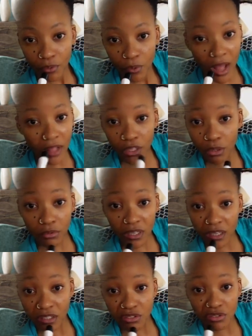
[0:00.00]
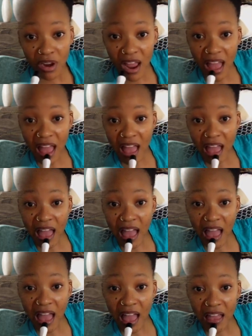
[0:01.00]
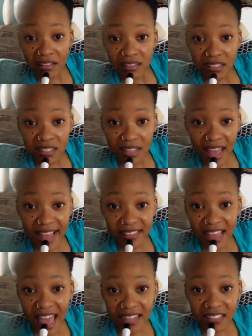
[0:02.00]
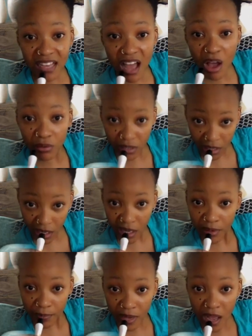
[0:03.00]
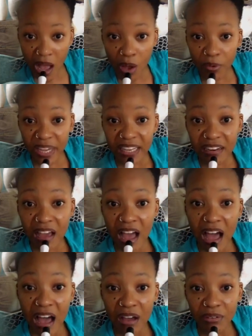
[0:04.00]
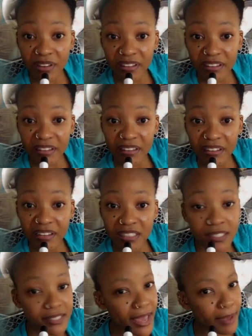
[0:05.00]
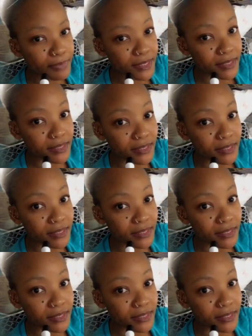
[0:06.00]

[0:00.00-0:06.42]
Well, you can trust that that's gonna keep going on, yeah, except